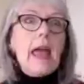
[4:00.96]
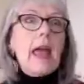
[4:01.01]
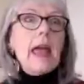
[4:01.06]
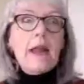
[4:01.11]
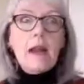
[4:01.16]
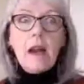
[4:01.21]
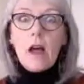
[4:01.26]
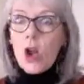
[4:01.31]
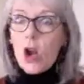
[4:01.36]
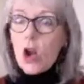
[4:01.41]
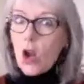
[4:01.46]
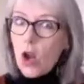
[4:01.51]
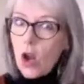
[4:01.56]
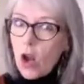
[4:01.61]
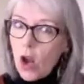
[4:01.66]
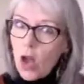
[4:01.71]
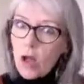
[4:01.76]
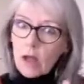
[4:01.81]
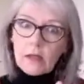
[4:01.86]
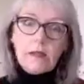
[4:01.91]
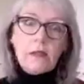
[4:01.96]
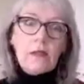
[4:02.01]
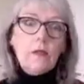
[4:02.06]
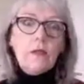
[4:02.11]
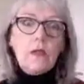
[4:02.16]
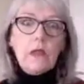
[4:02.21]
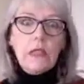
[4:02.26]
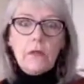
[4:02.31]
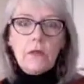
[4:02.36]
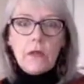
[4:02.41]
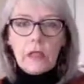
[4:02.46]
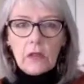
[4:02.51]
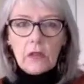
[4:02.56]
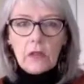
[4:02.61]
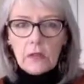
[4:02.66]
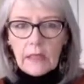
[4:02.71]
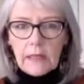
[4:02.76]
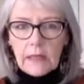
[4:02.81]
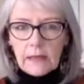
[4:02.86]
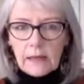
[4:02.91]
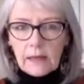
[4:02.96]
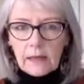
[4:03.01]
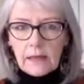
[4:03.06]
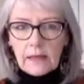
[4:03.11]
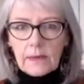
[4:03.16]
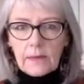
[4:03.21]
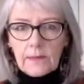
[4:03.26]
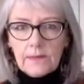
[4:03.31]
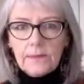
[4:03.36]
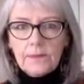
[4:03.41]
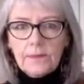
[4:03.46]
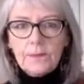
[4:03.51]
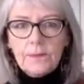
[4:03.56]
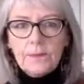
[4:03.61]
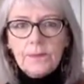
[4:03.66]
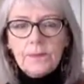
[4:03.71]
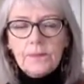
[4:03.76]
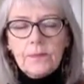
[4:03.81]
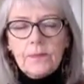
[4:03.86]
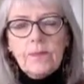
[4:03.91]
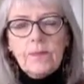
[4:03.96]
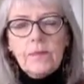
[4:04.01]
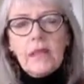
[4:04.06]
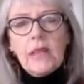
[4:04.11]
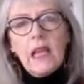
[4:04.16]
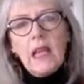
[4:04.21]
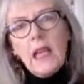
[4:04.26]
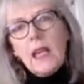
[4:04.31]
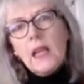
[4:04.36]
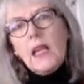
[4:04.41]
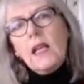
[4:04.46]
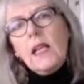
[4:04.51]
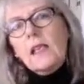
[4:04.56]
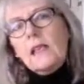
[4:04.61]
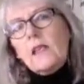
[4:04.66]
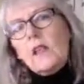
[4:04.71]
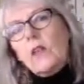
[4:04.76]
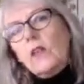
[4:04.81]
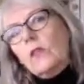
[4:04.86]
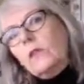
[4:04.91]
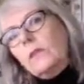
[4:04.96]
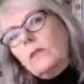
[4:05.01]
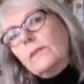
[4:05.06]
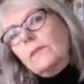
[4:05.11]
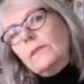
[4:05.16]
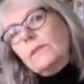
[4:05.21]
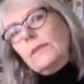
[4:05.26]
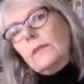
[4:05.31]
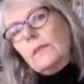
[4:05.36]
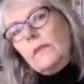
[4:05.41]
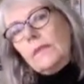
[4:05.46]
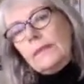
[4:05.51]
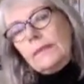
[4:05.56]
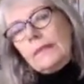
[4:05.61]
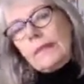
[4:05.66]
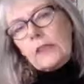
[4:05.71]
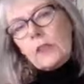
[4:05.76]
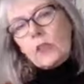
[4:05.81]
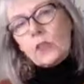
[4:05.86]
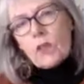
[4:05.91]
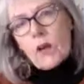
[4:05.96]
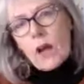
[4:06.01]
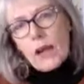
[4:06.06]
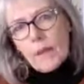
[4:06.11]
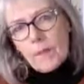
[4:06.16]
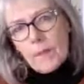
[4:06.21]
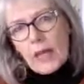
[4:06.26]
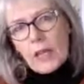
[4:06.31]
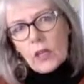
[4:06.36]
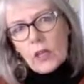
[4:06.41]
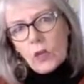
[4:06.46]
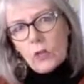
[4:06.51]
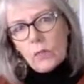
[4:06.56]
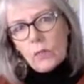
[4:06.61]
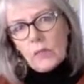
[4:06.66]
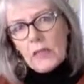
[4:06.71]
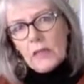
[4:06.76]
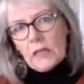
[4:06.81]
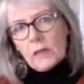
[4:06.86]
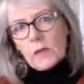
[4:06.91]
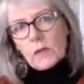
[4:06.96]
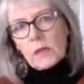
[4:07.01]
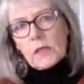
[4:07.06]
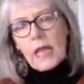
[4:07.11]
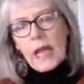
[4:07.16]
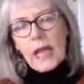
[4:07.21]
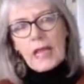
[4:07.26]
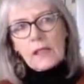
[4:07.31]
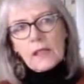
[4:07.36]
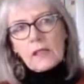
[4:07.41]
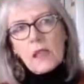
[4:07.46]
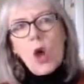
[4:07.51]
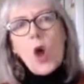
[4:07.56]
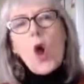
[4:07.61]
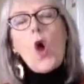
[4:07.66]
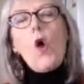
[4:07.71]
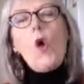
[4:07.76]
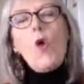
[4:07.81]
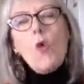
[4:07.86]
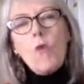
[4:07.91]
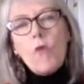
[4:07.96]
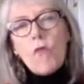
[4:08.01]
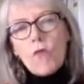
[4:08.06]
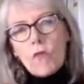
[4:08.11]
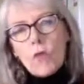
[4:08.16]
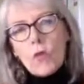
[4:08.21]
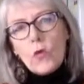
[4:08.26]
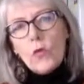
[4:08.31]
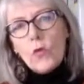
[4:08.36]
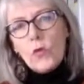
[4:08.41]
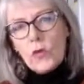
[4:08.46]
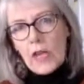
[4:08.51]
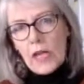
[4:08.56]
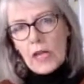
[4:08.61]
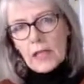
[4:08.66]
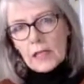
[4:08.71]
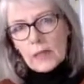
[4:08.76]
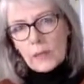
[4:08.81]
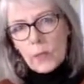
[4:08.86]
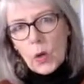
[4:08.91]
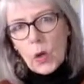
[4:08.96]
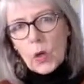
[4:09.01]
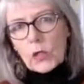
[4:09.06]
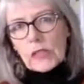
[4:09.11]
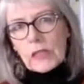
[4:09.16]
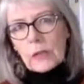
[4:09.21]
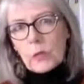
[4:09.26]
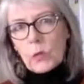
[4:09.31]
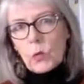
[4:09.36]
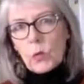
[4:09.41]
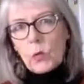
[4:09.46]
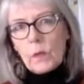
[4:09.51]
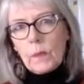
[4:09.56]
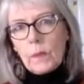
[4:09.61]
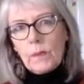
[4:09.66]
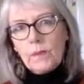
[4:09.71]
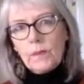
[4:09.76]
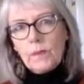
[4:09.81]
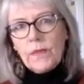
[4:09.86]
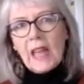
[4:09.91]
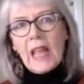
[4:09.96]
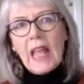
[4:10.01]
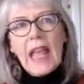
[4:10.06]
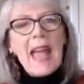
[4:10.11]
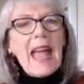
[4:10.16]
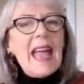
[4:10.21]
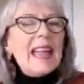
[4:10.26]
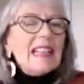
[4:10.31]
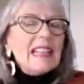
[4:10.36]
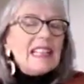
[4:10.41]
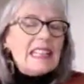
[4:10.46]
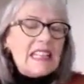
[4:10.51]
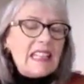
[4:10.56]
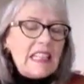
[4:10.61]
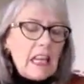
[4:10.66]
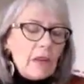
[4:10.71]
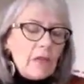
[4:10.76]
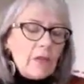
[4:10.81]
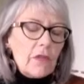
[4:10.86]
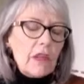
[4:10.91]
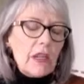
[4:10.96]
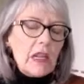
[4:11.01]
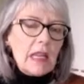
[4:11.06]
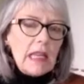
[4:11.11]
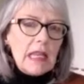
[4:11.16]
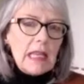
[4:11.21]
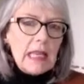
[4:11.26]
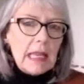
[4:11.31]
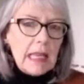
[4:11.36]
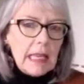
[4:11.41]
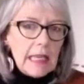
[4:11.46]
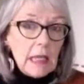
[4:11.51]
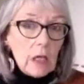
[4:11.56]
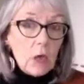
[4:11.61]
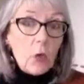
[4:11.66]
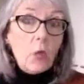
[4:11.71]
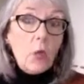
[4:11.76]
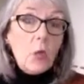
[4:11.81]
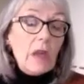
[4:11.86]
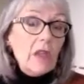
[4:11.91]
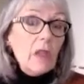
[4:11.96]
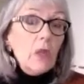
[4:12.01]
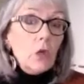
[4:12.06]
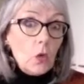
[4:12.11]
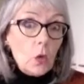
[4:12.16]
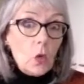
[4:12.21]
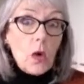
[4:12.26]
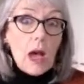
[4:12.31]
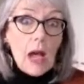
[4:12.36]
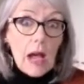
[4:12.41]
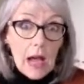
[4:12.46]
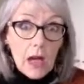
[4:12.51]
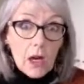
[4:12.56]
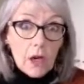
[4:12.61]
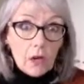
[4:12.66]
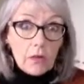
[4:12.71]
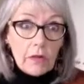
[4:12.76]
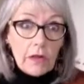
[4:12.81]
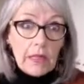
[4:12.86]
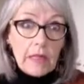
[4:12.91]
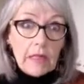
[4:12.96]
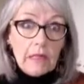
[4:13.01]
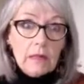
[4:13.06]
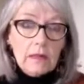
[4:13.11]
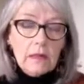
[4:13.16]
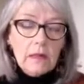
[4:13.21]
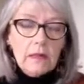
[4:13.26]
and lots of leafy greens. So try to make your meals as whole food as possible, and definitely eat when you're hungry.